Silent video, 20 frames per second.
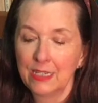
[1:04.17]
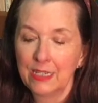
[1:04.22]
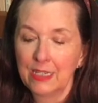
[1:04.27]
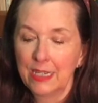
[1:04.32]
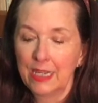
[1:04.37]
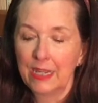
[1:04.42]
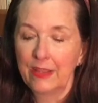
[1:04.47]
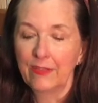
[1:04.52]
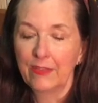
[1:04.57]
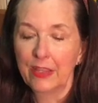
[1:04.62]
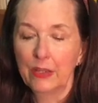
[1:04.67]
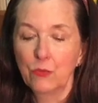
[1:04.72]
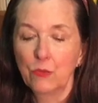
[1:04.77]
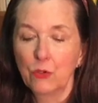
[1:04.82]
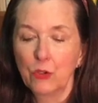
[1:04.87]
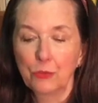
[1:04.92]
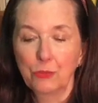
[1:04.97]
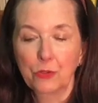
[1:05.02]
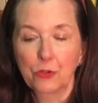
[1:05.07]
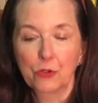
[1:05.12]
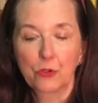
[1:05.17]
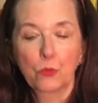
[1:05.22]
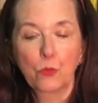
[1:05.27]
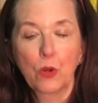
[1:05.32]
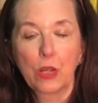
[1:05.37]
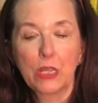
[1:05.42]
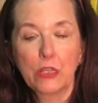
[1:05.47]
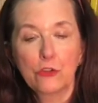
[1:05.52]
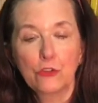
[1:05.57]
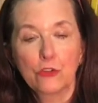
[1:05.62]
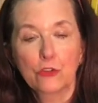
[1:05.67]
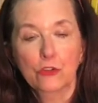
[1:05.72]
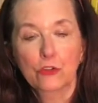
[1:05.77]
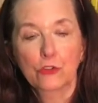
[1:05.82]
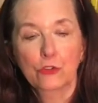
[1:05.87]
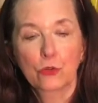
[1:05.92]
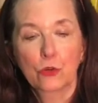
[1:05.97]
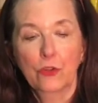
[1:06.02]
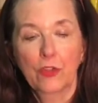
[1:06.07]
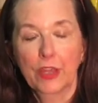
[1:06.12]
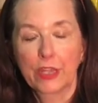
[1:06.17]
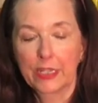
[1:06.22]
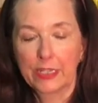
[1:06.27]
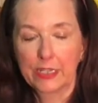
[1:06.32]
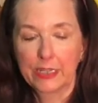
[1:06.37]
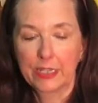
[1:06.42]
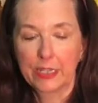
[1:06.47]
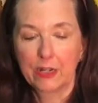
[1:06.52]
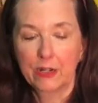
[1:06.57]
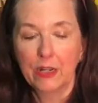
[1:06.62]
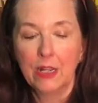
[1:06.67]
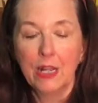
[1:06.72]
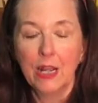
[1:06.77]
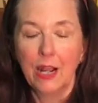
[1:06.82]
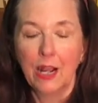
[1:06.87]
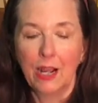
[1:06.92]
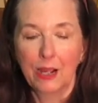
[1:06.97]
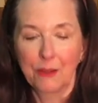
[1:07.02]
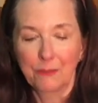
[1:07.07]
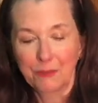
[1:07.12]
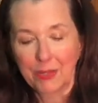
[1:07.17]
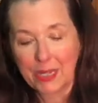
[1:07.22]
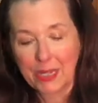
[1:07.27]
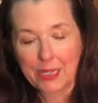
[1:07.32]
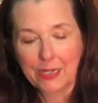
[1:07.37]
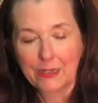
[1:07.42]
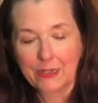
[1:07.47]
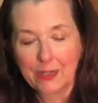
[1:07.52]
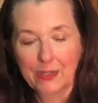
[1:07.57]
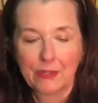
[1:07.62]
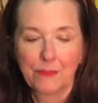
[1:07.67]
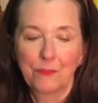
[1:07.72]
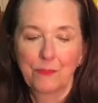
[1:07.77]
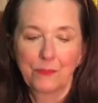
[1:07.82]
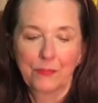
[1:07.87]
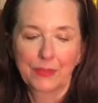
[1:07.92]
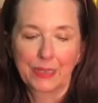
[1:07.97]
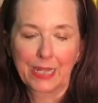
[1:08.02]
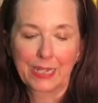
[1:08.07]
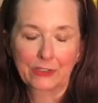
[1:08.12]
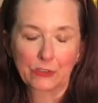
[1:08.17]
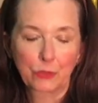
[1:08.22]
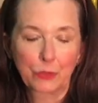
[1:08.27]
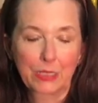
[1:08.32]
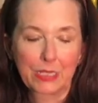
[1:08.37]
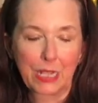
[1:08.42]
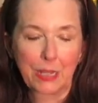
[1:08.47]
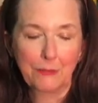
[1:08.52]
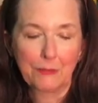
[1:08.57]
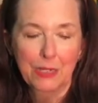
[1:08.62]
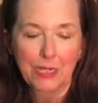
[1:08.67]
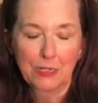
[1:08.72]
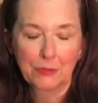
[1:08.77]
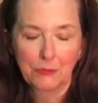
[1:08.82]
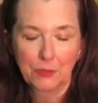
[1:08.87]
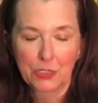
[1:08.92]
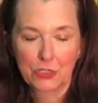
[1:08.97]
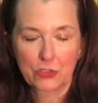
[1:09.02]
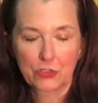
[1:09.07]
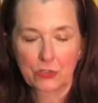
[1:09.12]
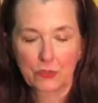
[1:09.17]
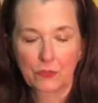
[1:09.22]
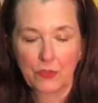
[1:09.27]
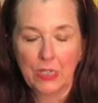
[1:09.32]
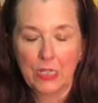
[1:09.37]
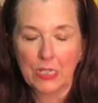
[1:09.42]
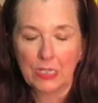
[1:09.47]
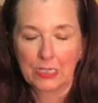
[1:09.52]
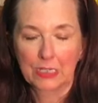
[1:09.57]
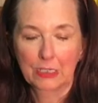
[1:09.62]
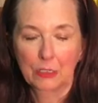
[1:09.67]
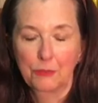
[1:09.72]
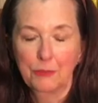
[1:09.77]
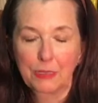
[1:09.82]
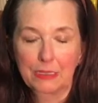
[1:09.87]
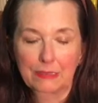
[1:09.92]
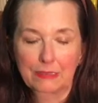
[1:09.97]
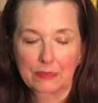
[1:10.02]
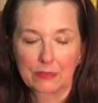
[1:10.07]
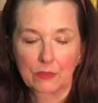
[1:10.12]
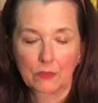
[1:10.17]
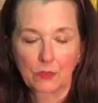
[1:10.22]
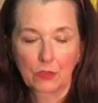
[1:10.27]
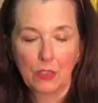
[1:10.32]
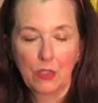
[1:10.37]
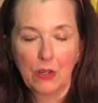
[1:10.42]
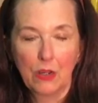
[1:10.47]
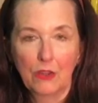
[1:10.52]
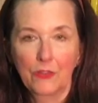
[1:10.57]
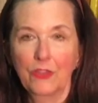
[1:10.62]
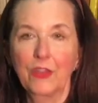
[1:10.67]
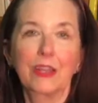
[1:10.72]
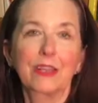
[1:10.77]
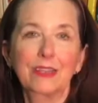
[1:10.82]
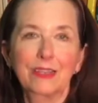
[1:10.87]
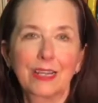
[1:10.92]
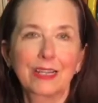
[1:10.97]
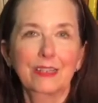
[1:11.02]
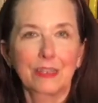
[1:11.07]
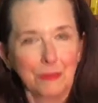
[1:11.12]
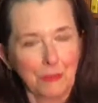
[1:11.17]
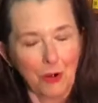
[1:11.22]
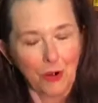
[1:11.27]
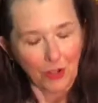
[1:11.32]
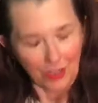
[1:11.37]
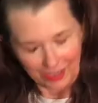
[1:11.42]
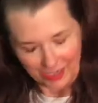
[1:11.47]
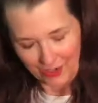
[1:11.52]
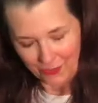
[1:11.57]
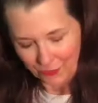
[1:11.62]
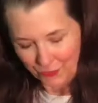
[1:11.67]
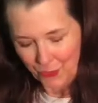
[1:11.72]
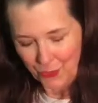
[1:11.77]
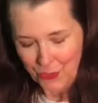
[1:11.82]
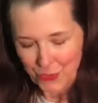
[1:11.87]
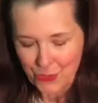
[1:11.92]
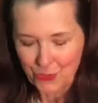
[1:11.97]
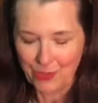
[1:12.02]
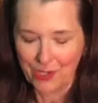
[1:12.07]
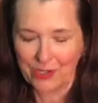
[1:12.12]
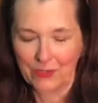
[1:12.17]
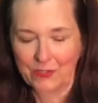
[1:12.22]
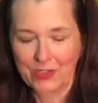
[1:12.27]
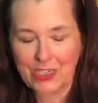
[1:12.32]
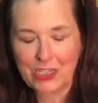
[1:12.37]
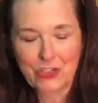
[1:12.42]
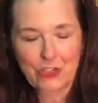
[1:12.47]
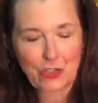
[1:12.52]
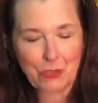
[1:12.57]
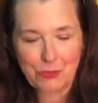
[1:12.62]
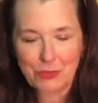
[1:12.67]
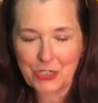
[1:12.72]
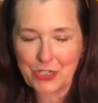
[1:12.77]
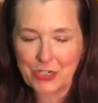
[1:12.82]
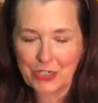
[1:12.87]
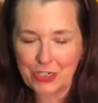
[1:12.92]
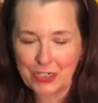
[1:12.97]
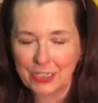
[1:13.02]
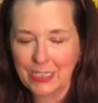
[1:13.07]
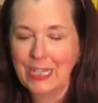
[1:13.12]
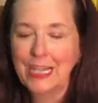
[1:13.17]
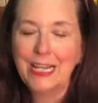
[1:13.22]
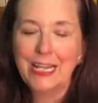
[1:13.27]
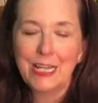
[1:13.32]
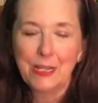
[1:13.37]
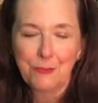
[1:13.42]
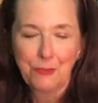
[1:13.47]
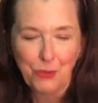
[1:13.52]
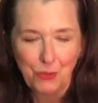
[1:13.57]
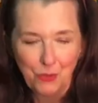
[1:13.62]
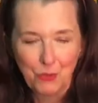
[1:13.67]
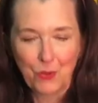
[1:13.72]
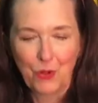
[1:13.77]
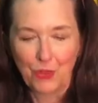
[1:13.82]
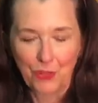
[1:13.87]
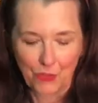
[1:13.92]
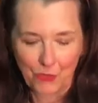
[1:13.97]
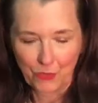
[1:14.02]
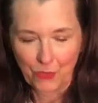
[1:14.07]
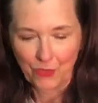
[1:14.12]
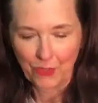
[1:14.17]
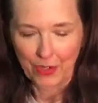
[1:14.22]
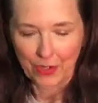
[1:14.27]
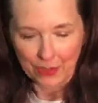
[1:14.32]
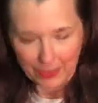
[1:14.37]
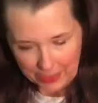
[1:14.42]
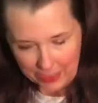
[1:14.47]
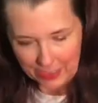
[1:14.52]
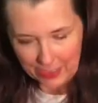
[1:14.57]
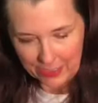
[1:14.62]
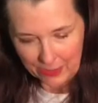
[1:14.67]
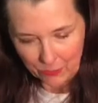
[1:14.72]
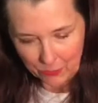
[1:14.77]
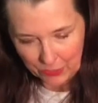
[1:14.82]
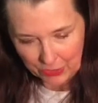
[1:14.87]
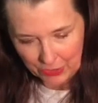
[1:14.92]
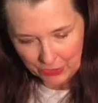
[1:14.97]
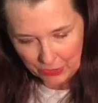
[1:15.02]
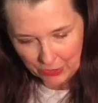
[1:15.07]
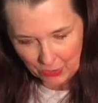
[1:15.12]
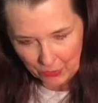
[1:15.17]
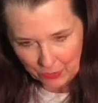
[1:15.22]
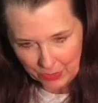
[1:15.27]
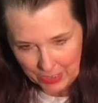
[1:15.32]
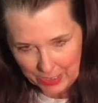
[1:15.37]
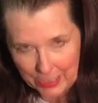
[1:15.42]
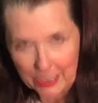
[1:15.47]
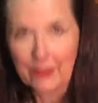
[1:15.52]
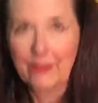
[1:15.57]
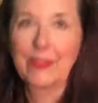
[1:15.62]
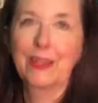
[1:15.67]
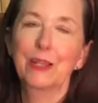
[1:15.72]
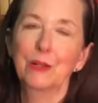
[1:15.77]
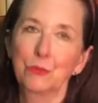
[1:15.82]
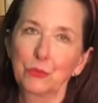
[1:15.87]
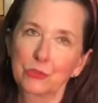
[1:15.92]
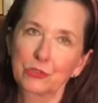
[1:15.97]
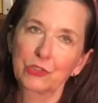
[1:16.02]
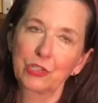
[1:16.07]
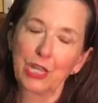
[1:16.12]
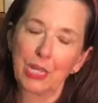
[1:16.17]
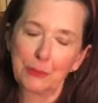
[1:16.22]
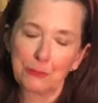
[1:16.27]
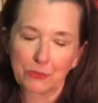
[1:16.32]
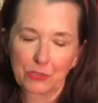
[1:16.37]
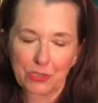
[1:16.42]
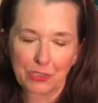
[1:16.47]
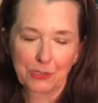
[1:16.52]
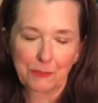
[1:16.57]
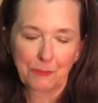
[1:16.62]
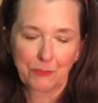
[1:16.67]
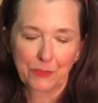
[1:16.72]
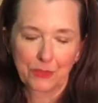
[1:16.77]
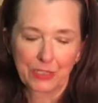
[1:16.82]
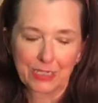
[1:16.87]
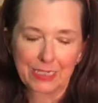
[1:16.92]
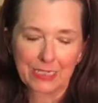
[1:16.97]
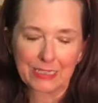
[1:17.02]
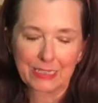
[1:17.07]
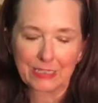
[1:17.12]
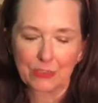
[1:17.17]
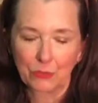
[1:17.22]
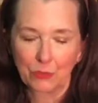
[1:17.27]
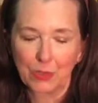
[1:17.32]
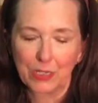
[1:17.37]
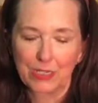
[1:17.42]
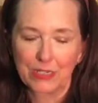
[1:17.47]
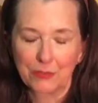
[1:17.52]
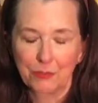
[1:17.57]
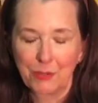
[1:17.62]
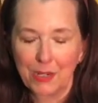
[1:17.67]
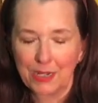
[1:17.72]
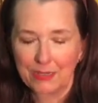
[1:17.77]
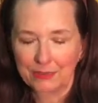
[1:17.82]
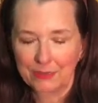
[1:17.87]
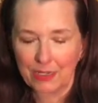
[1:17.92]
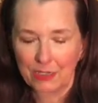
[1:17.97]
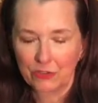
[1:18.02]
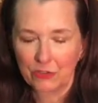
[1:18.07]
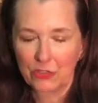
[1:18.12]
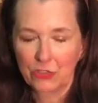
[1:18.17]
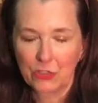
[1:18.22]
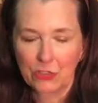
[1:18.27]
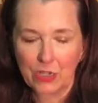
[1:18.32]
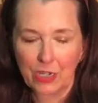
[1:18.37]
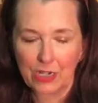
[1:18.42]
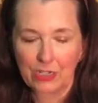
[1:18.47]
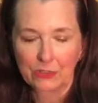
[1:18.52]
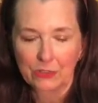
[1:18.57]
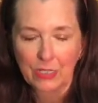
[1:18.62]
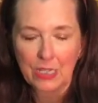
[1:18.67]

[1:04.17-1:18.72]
and then when you put it away, you just store that in there. Last week I made a bunch of little pieces of cloth. I cut them all out for you out of t-shirt material, put one through there, and it wouldn't go in, and then it was time to get these ready to pass out to you guys.